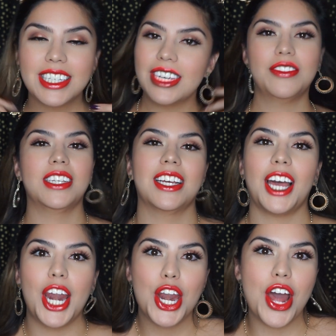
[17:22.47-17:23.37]
Gives it
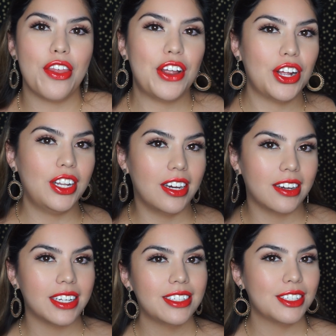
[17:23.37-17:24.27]
like another
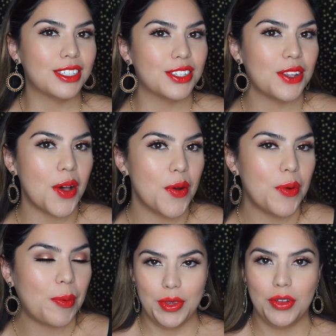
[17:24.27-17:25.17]
look. It's just
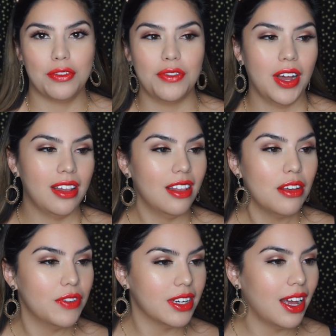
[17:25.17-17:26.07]
so beautiful. I
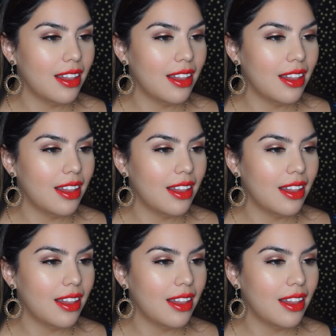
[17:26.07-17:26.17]
love it.